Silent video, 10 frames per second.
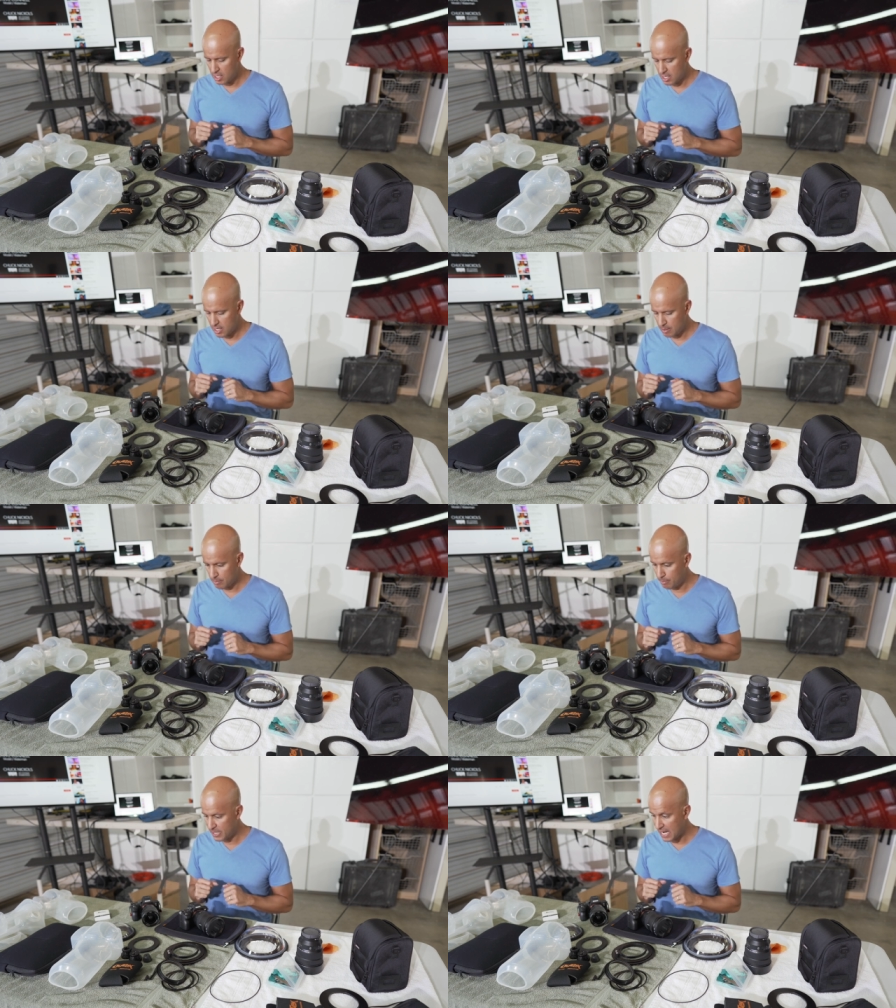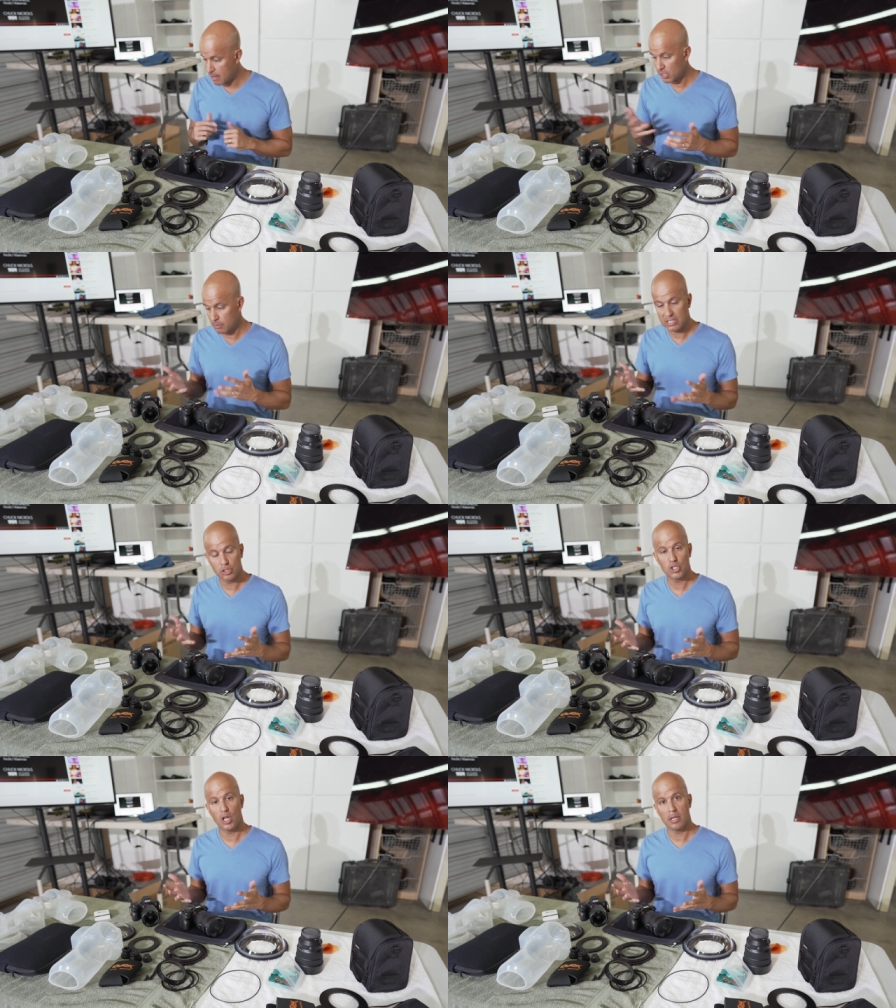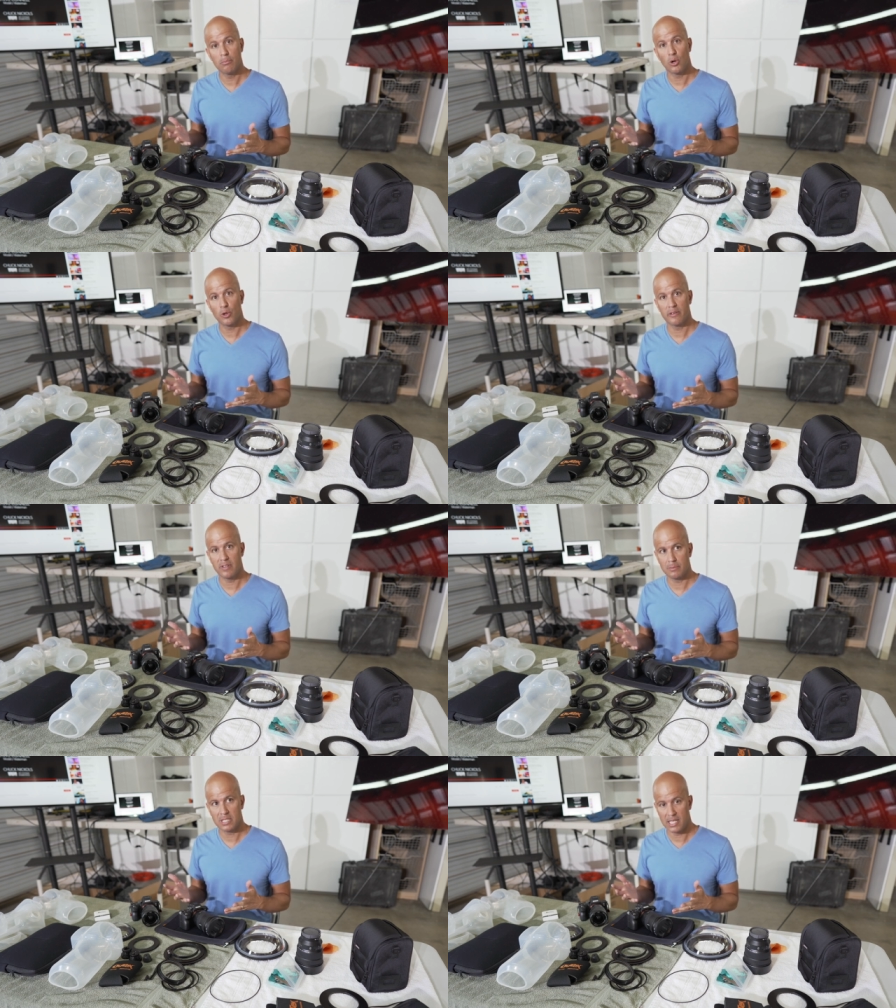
Uh, but I'm going to be installing both of them